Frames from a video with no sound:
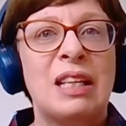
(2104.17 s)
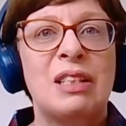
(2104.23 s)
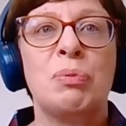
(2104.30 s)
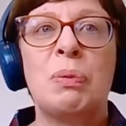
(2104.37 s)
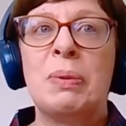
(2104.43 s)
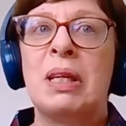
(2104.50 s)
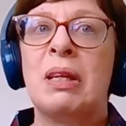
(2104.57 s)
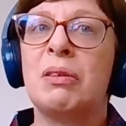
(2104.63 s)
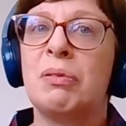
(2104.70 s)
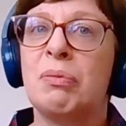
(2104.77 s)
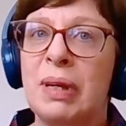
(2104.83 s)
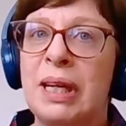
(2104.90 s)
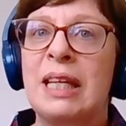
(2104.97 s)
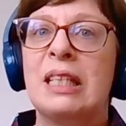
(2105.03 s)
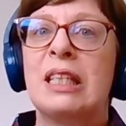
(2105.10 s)
set of women who
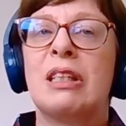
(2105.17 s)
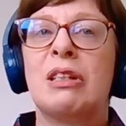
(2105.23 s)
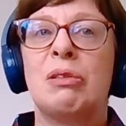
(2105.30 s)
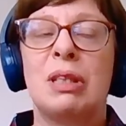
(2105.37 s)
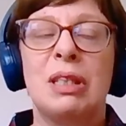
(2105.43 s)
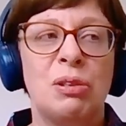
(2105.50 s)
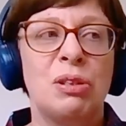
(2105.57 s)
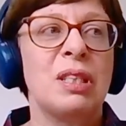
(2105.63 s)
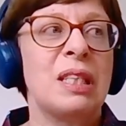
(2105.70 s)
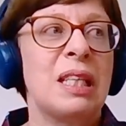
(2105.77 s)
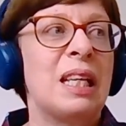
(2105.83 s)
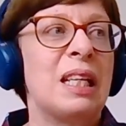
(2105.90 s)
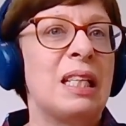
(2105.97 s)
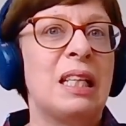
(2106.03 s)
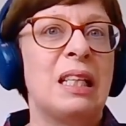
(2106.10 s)
can read and who are
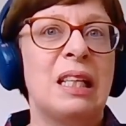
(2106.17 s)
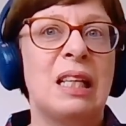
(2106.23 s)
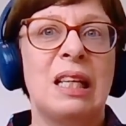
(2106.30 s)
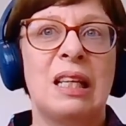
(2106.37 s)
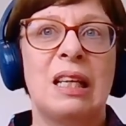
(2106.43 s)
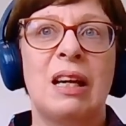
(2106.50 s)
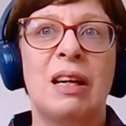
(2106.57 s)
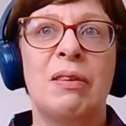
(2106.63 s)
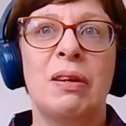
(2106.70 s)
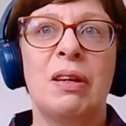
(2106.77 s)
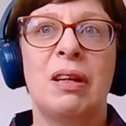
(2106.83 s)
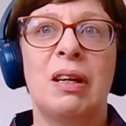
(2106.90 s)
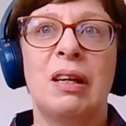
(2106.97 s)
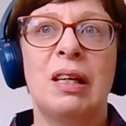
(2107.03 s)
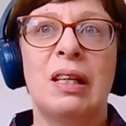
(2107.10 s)
interested in kind of
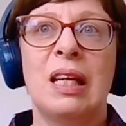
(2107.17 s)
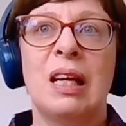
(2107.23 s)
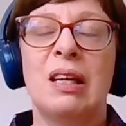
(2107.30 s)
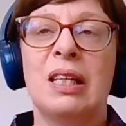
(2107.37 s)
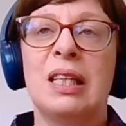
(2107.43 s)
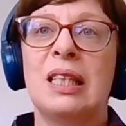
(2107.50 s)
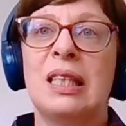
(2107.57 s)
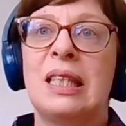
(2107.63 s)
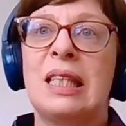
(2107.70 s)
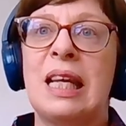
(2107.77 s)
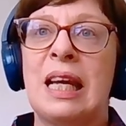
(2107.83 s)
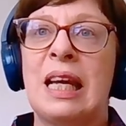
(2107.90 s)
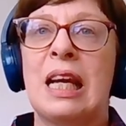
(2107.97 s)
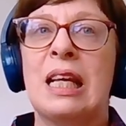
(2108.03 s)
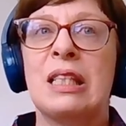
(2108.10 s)

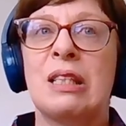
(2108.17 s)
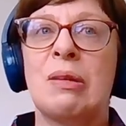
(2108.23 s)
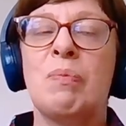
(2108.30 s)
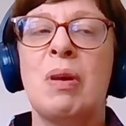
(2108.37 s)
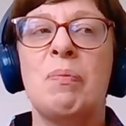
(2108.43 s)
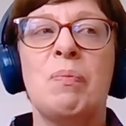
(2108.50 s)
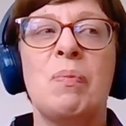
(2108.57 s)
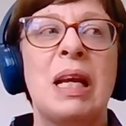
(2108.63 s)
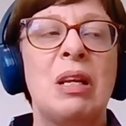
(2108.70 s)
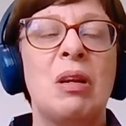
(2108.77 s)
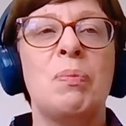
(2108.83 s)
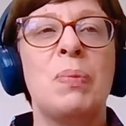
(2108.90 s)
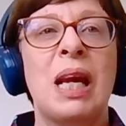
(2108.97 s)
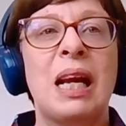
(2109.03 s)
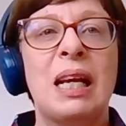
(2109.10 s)
ideas and may
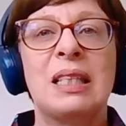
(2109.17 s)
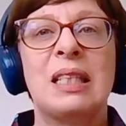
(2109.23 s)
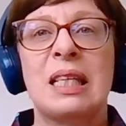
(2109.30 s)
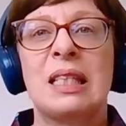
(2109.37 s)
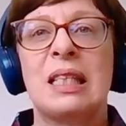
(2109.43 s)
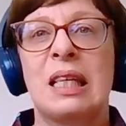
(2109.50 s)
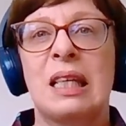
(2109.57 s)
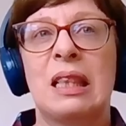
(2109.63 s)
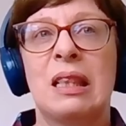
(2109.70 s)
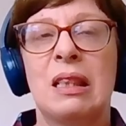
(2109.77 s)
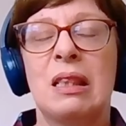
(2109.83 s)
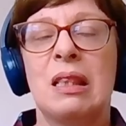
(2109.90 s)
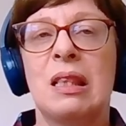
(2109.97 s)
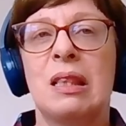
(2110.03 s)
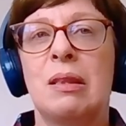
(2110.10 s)
not be accessing
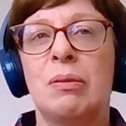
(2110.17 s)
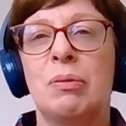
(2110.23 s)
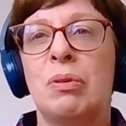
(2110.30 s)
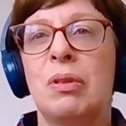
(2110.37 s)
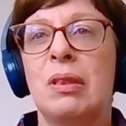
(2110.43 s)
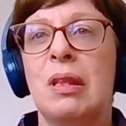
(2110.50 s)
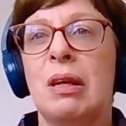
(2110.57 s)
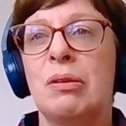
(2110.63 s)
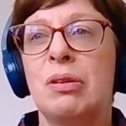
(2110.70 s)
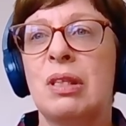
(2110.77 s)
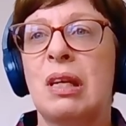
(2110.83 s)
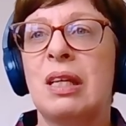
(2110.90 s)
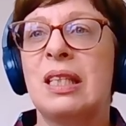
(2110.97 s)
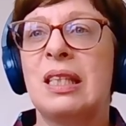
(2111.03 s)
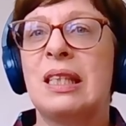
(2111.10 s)

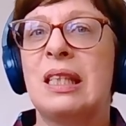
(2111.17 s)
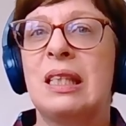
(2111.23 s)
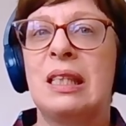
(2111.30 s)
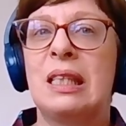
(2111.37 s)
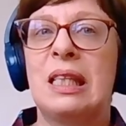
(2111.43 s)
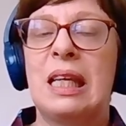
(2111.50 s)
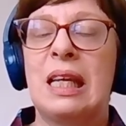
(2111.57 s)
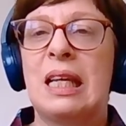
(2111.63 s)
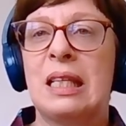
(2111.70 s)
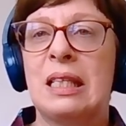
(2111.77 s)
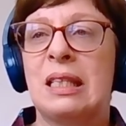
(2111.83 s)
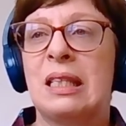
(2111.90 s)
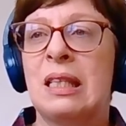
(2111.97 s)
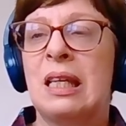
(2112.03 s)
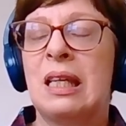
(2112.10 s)
those
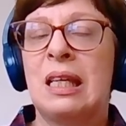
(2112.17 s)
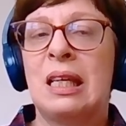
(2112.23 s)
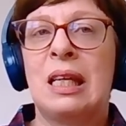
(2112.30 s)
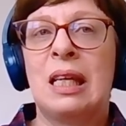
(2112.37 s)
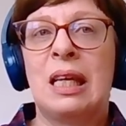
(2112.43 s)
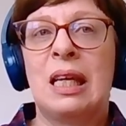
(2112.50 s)
ideas